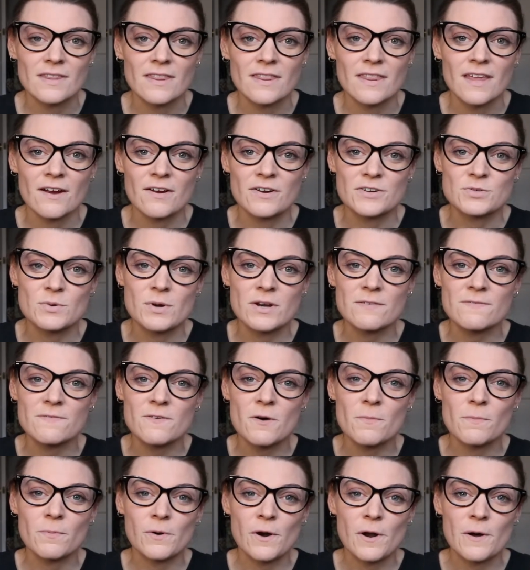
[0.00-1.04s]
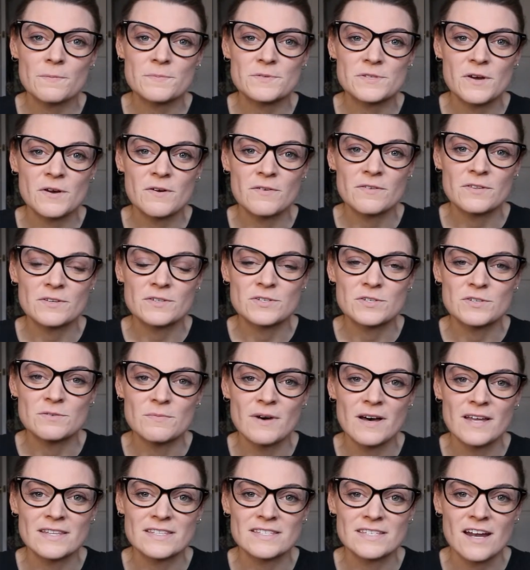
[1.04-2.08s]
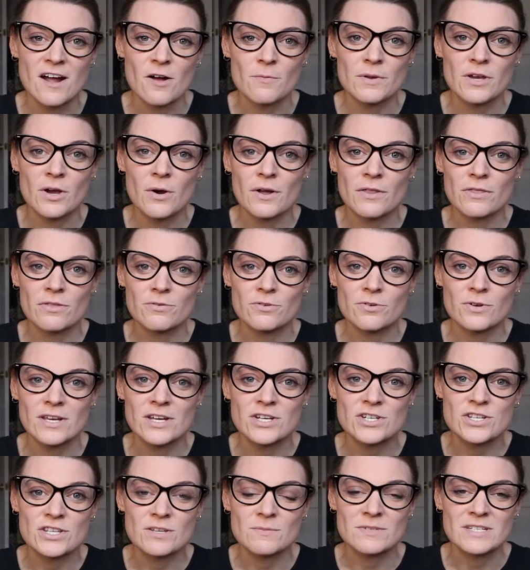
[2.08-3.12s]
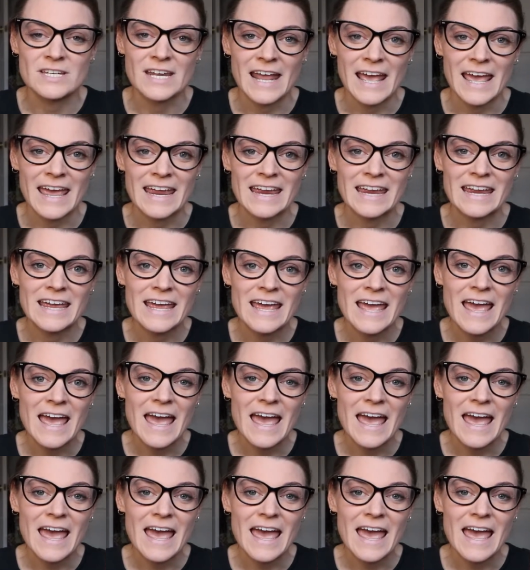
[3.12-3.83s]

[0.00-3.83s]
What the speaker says: There are 24 prompts over the 2 months, and I'll be going through each of them today